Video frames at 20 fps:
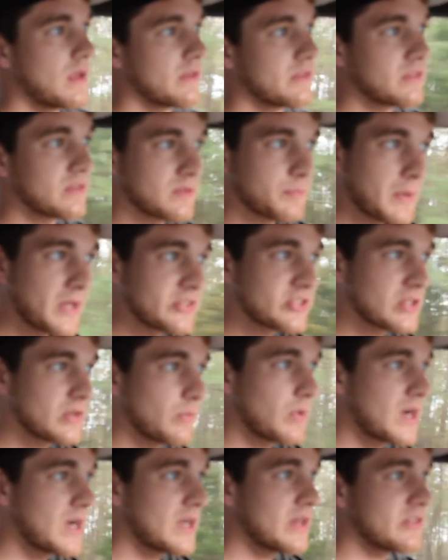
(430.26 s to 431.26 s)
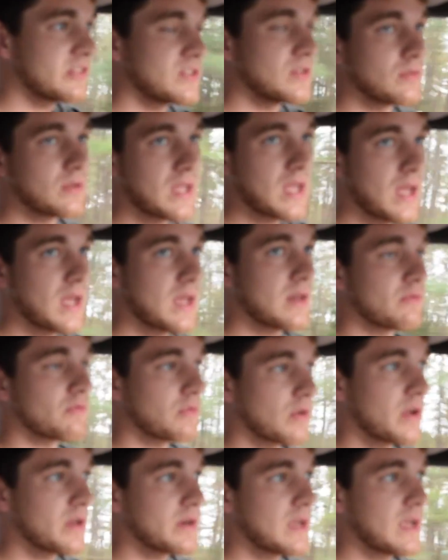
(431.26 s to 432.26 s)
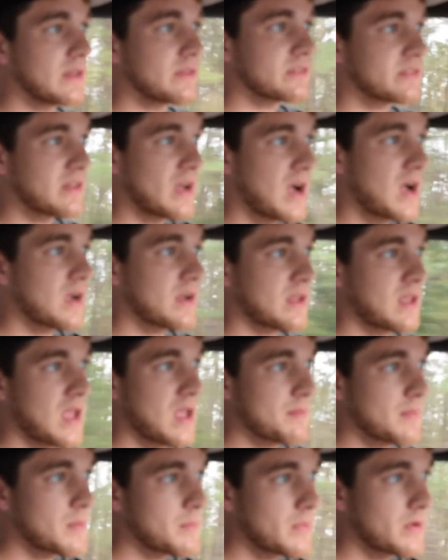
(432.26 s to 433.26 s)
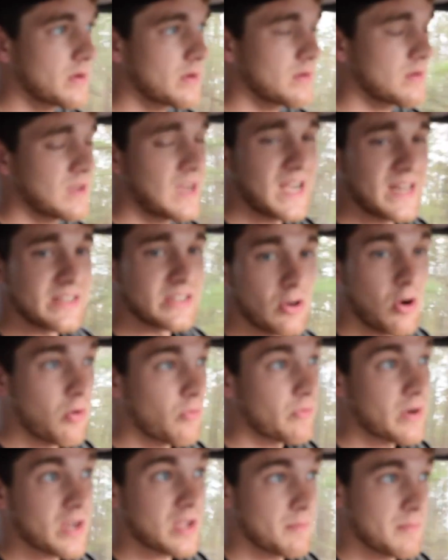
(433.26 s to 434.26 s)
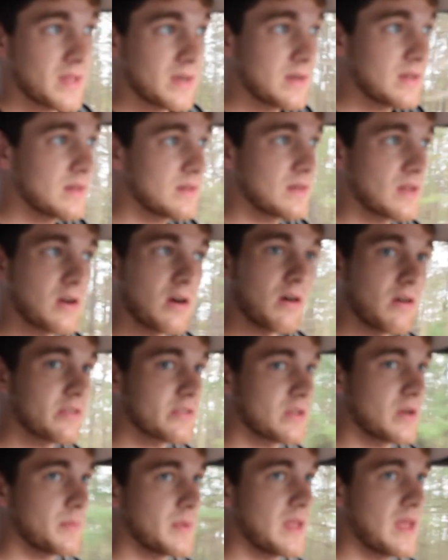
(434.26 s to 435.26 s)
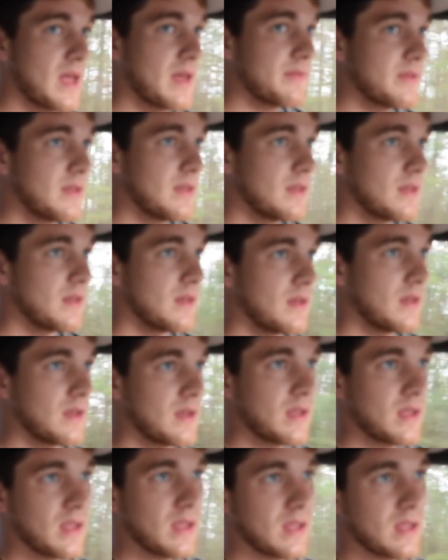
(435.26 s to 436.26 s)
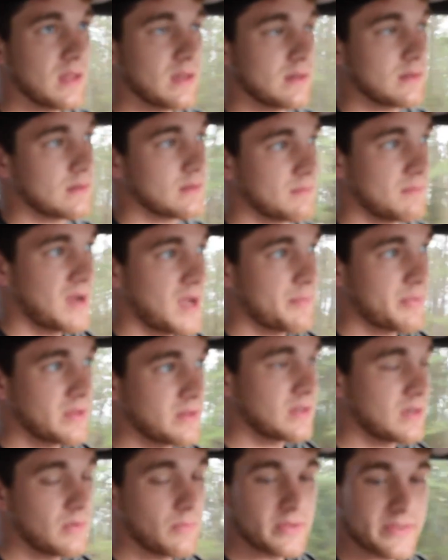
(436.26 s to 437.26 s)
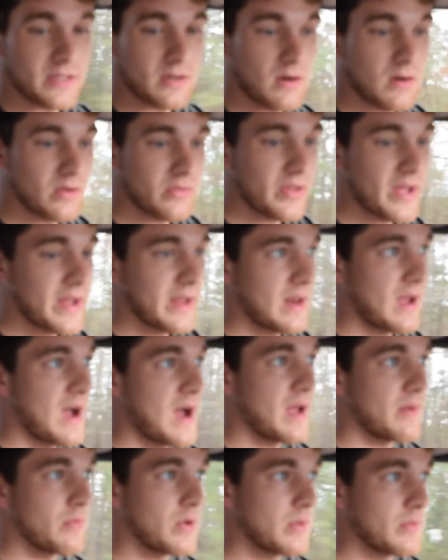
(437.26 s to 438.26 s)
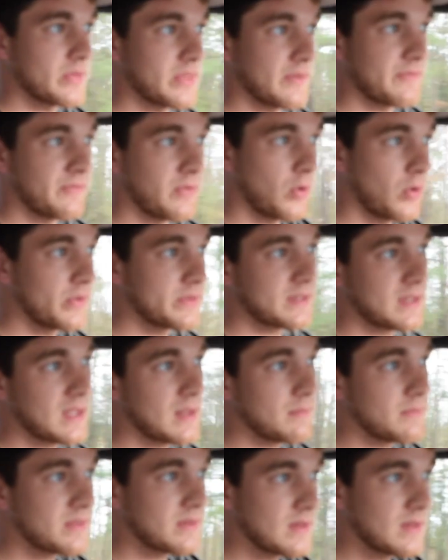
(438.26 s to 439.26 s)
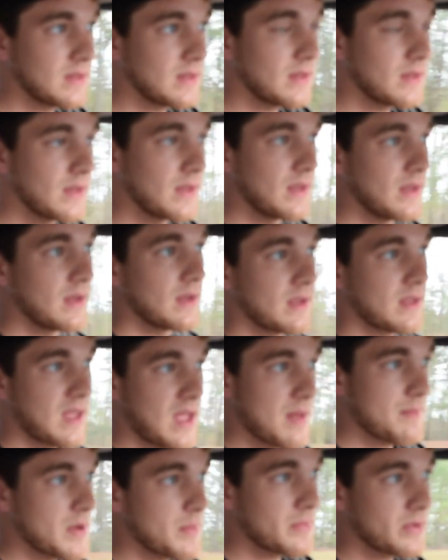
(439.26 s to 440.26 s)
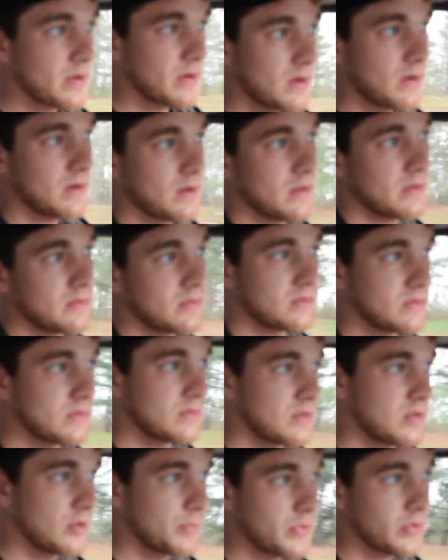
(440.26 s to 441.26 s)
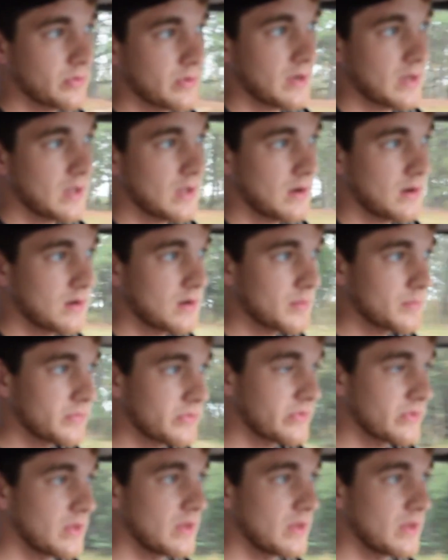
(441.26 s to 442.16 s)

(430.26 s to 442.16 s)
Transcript: Suspension wise, you can run a stock K-member. I don't recommend it. The car's going to be heavy, and in my opinion, you want the car light. I went with a full Team Z K-member, tubular A-arms,